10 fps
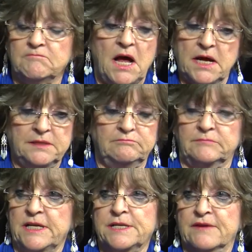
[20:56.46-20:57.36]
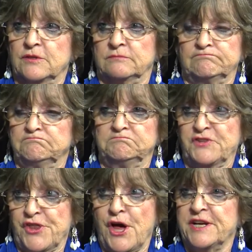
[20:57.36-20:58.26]
I, they never
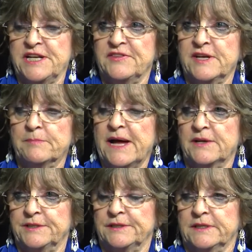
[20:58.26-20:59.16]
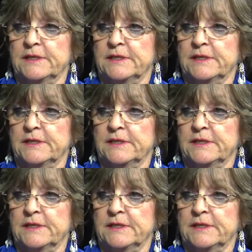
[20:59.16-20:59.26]
thought anything about it,